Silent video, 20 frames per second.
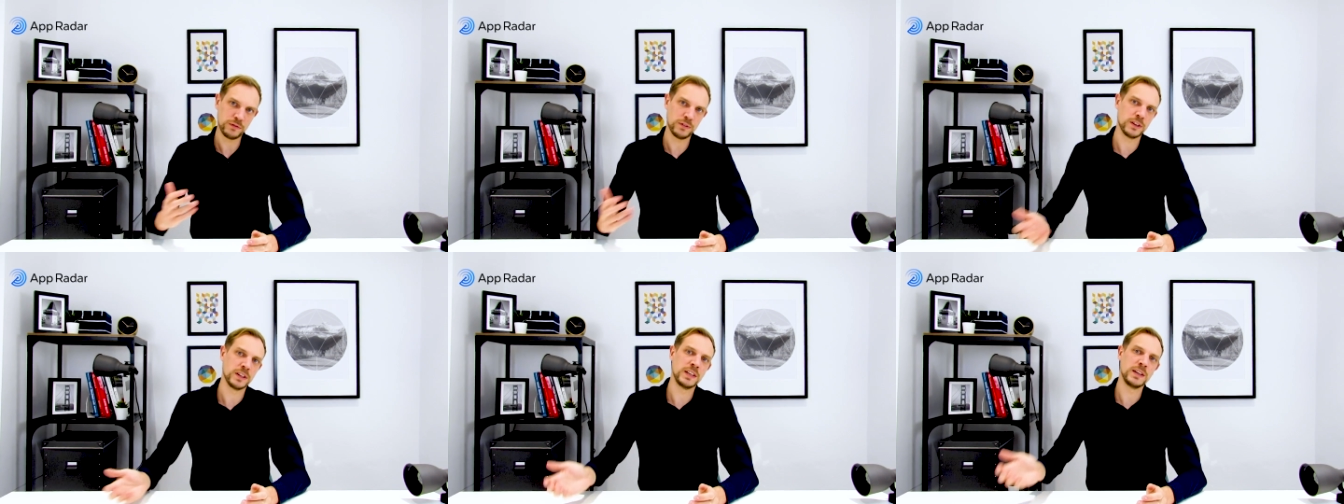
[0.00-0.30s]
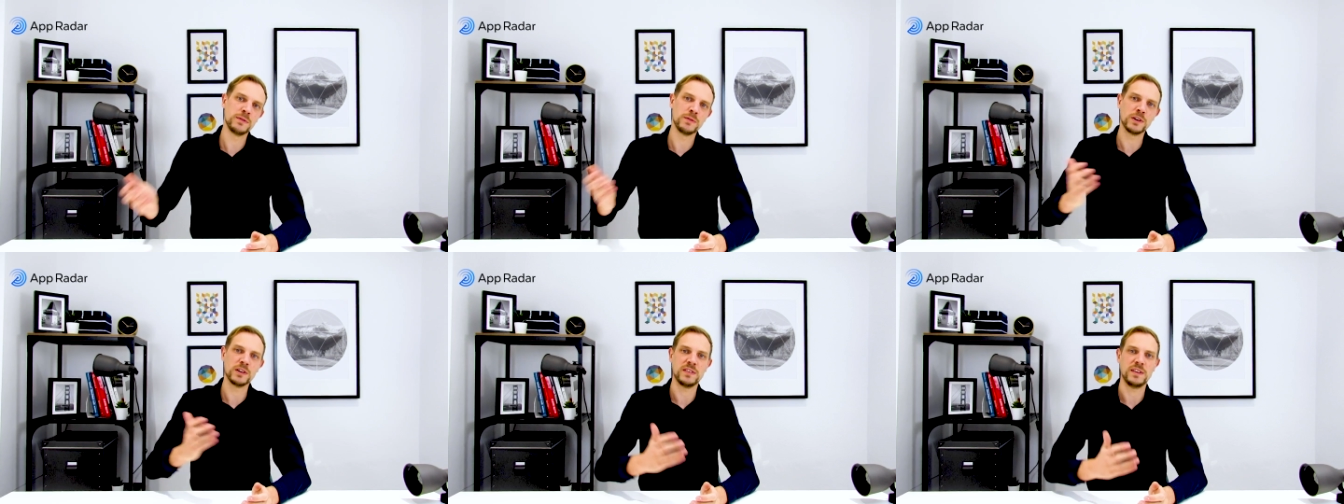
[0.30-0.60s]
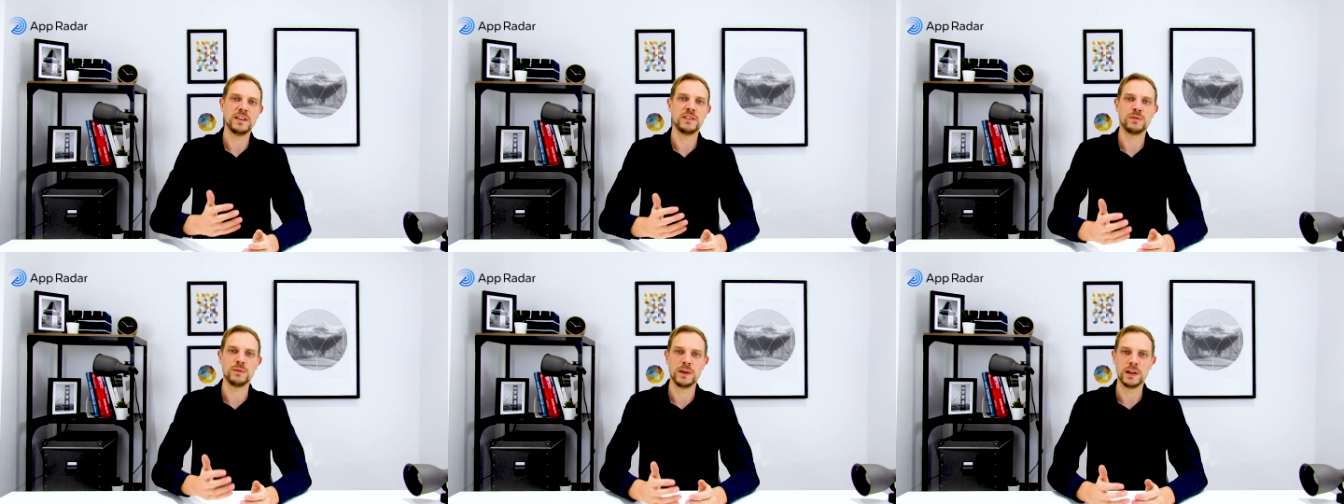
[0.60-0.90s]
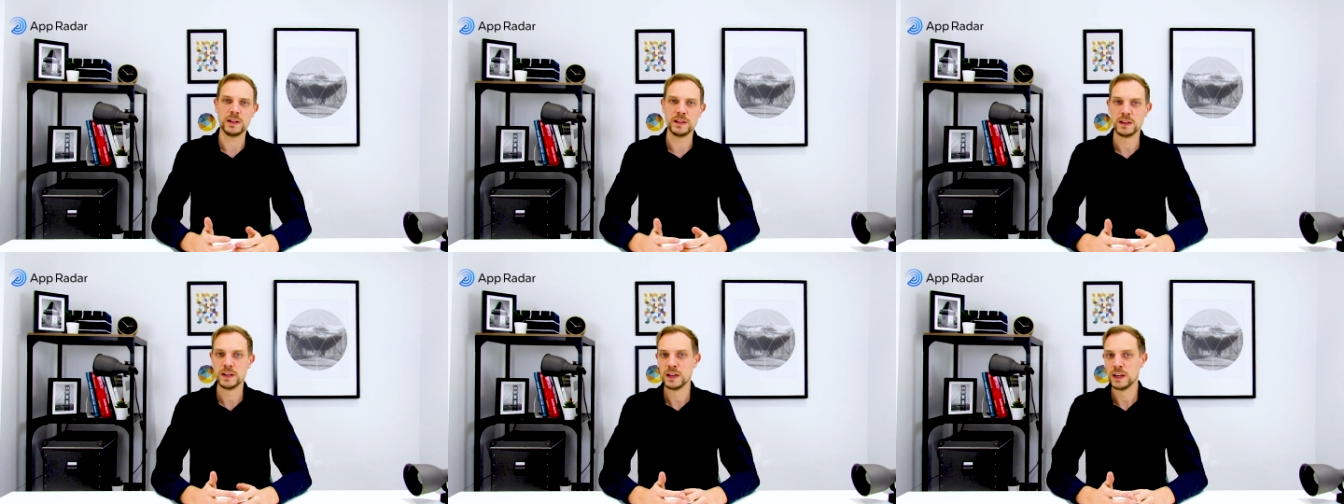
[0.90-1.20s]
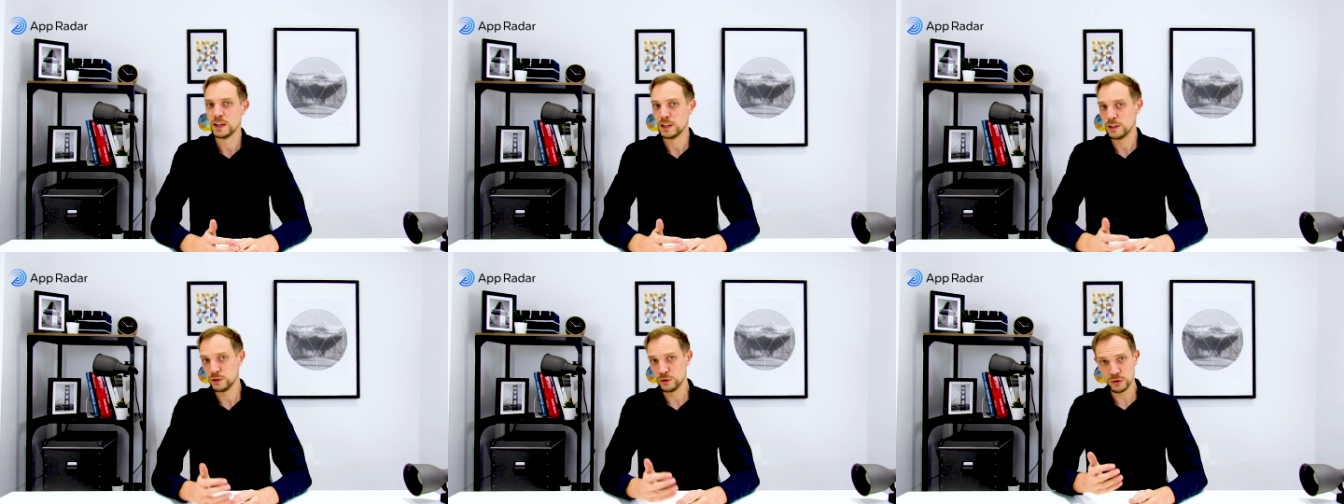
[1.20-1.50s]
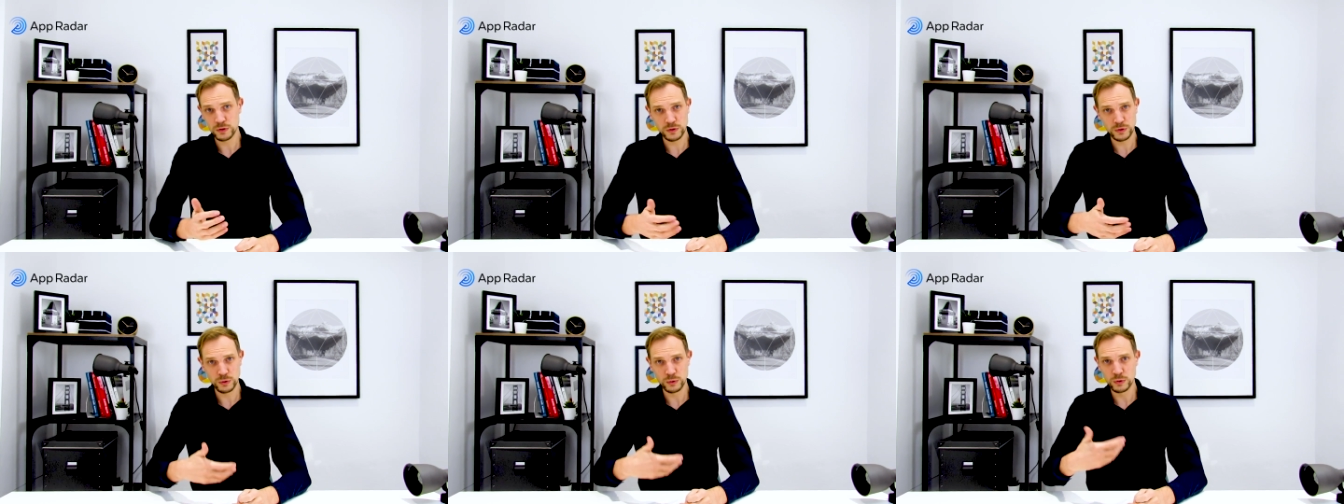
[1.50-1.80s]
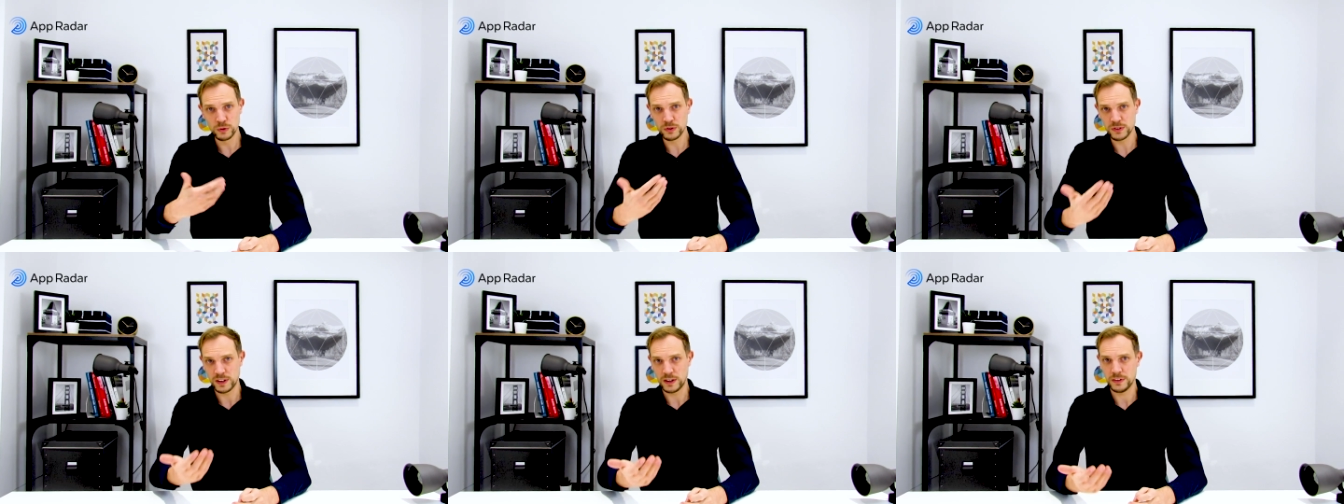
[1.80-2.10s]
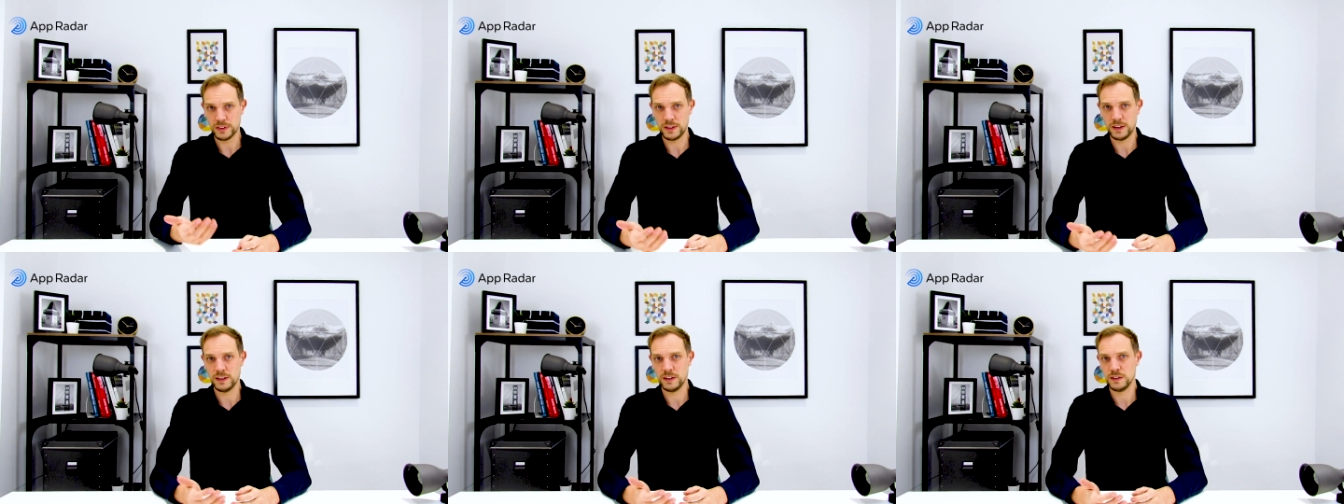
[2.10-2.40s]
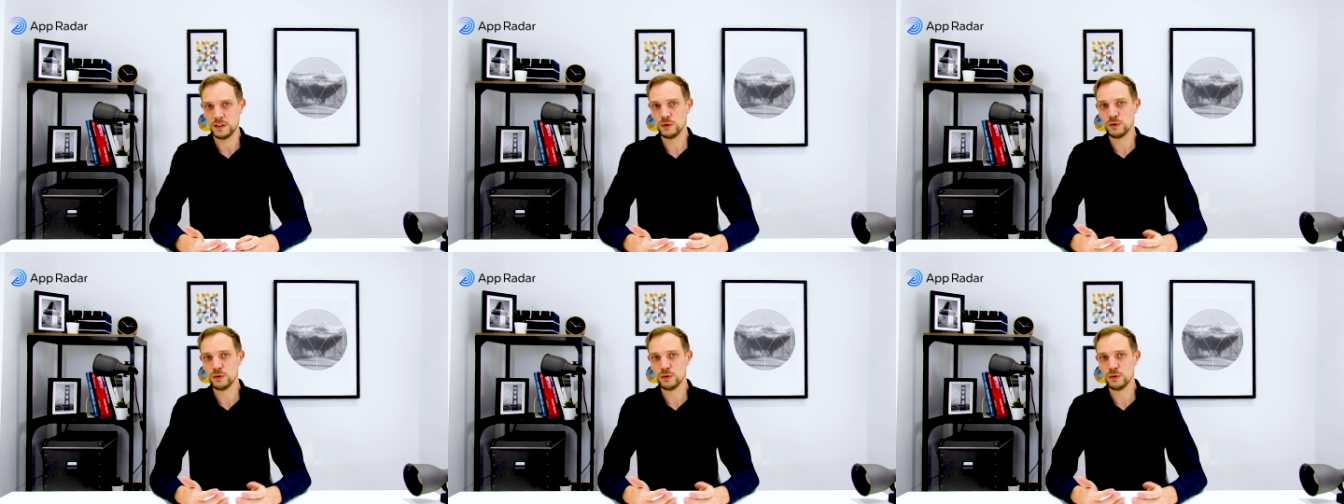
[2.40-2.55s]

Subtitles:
for keywords as well. Use tools out there.